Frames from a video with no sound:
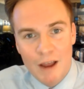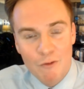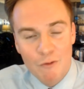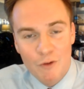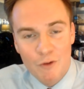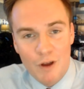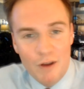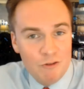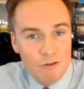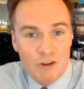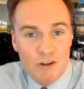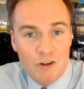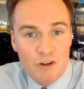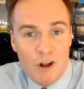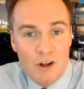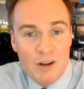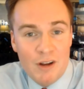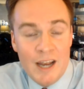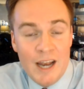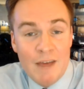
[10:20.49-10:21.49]
every just
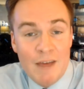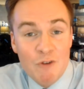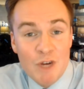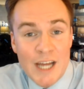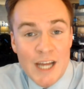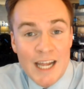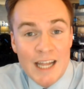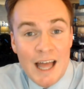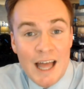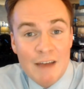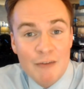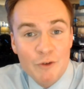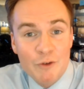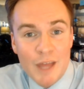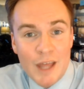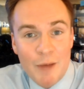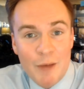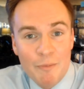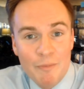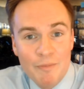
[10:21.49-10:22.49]
on in everyday life for them?